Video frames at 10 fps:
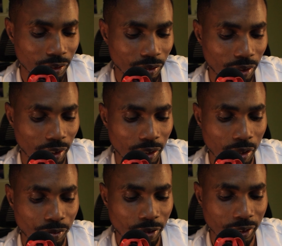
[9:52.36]
Okay,
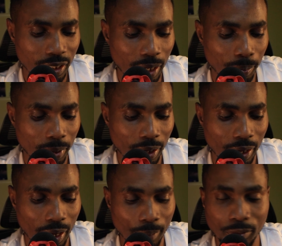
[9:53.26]
Nottingham Forest got to play
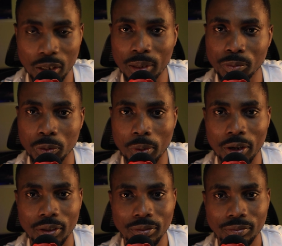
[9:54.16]
Tottenham
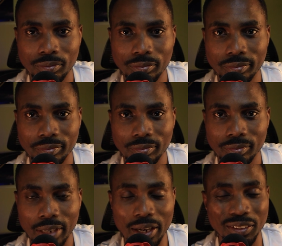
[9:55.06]
tomorrow.
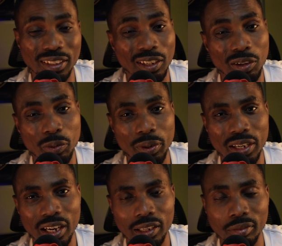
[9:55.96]
I don't think they're going to win
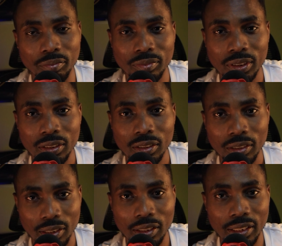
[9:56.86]
that game.
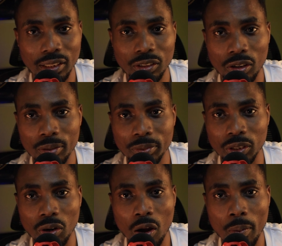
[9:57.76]
And I think Tottenham is
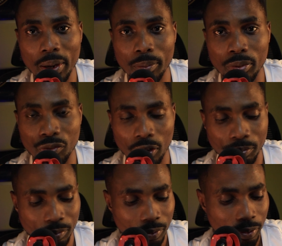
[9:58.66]
going to come out and
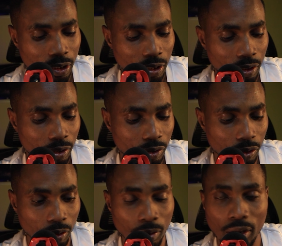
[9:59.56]
perform.
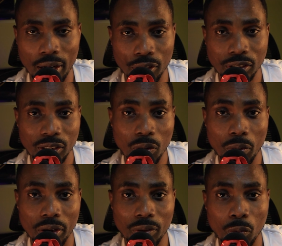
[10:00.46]
So I honestly don't
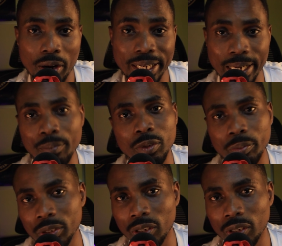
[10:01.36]
want them to beat